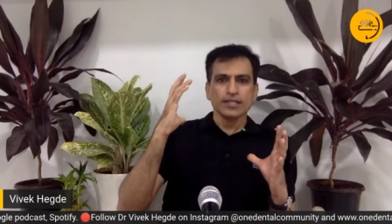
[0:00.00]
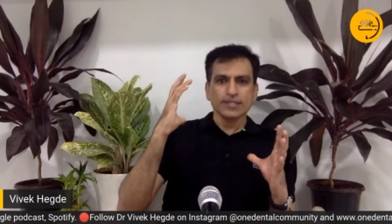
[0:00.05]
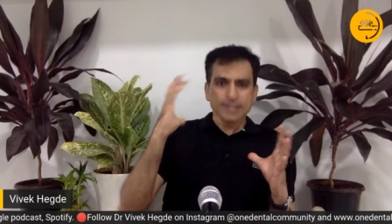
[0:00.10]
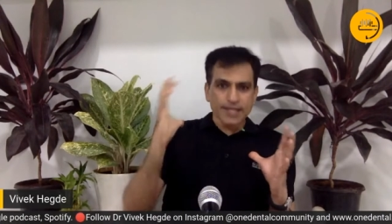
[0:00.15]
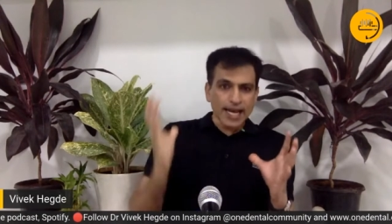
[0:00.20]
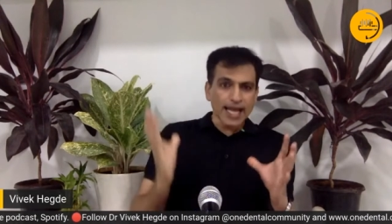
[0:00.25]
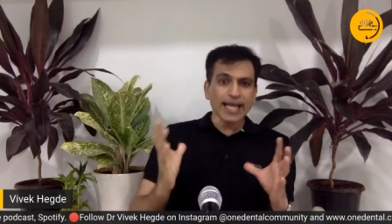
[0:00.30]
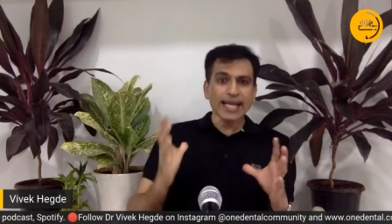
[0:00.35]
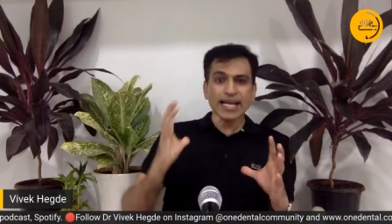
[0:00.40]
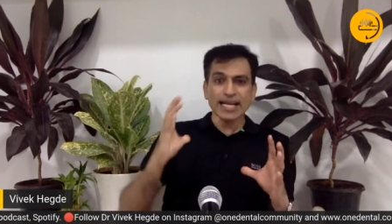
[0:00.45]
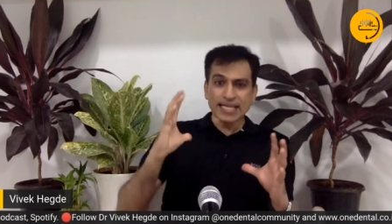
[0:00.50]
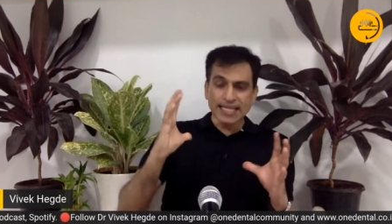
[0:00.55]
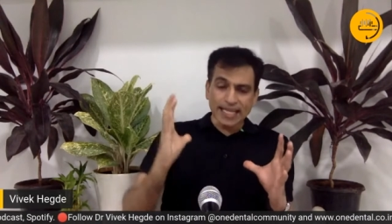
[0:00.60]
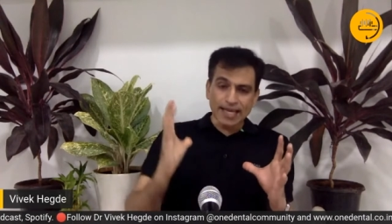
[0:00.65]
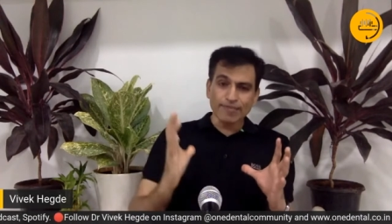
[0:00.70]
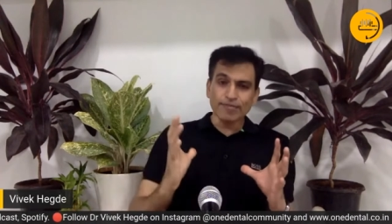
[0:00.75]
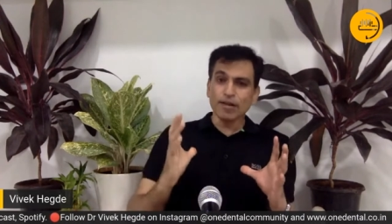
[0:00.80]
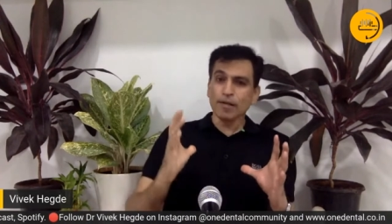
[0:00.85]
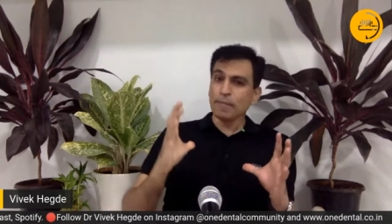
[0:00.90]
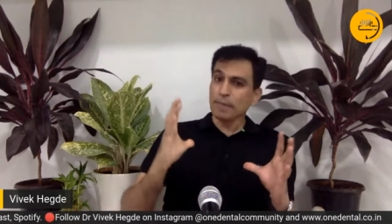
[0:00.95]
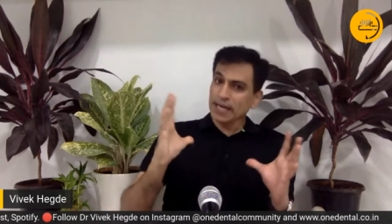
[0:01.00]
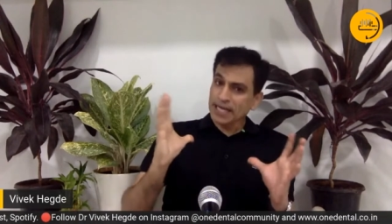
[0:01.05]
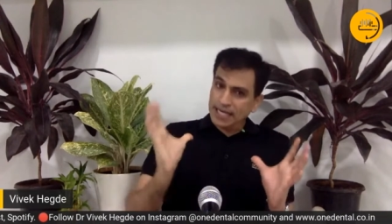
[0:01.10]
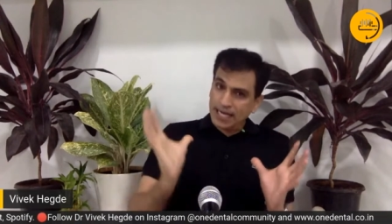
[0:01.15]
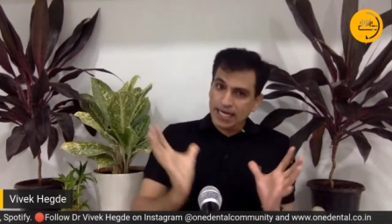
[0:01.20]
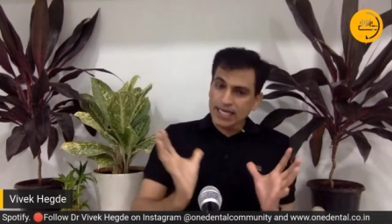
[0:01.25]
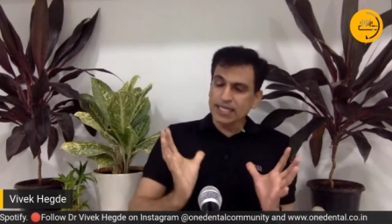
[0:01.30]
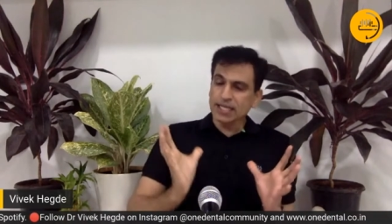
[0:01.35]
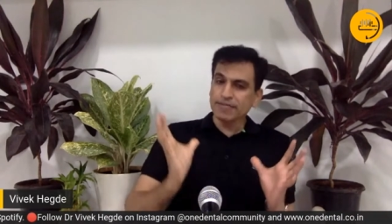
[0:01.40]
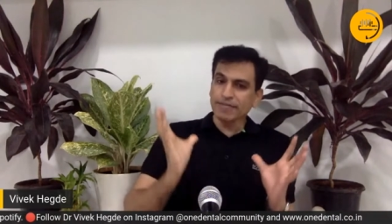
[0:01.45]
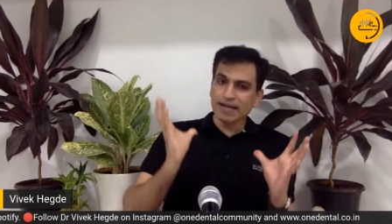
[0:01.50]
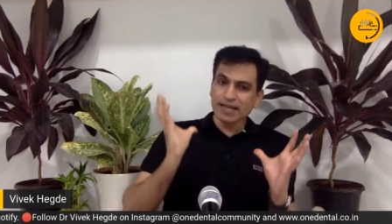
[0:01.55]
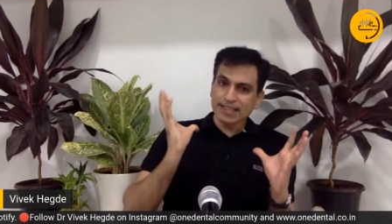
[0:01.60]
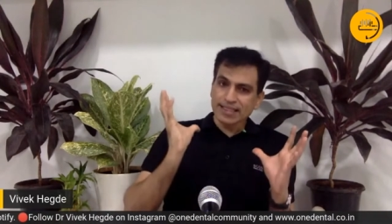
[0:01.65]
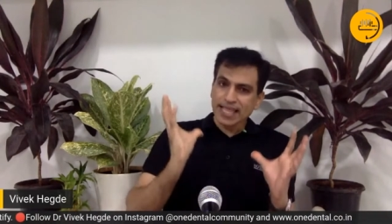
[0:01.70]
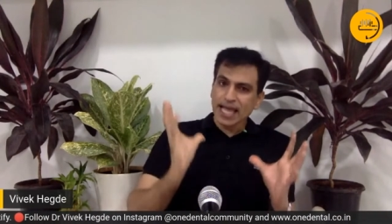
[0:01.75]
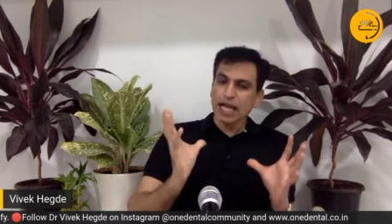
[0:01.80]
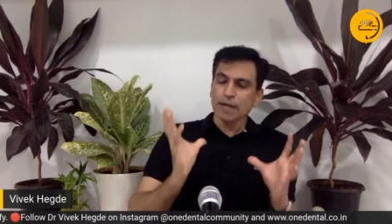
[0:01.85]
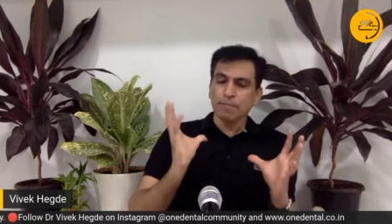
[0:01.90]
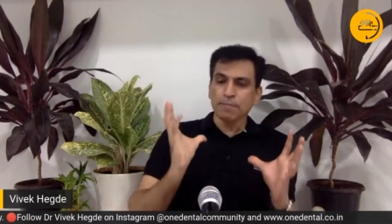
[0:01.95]
try and develop and cultivate
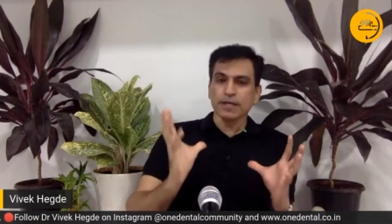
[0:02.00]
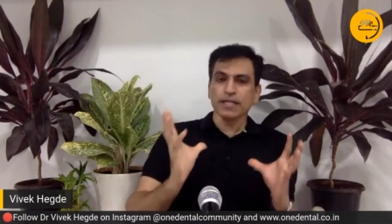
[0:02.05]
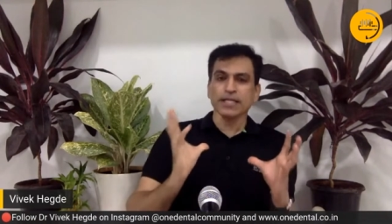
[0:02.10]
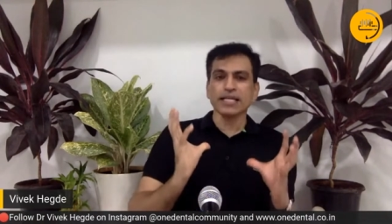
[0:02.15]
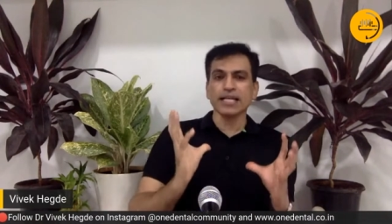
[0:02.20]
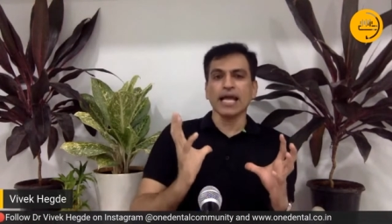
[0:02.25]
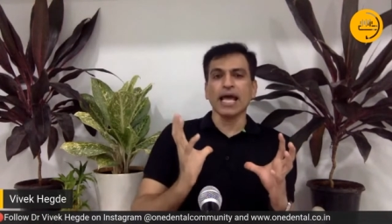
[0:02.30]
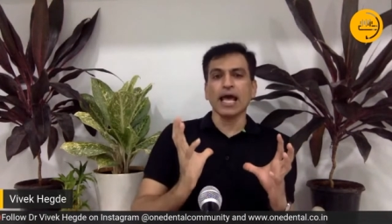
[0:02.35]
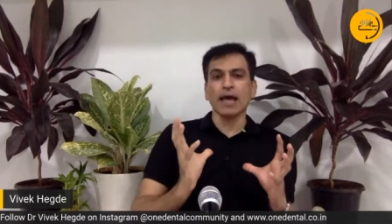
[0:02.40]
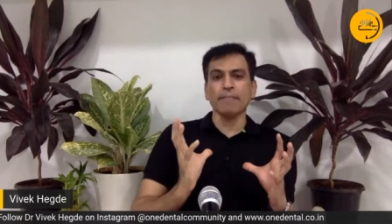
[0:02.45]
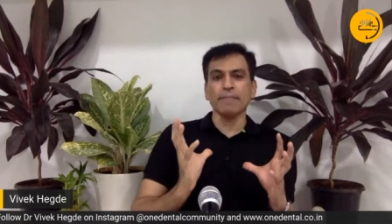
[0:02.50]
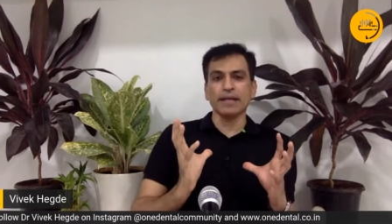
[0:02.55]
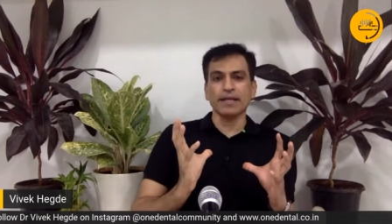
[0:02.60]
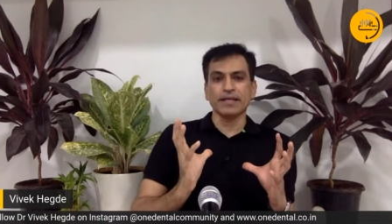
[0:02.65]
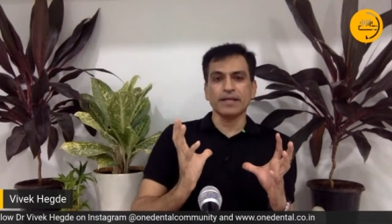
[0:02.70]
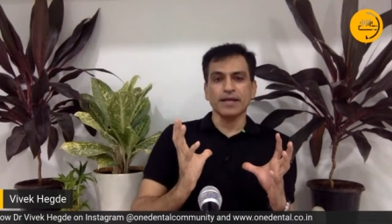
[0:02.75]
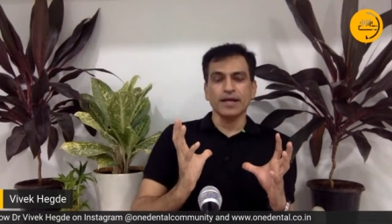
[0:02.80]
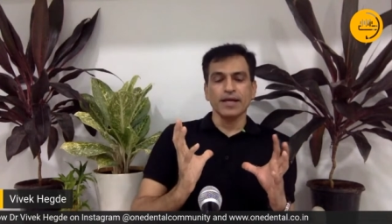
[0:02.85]
that particular habit.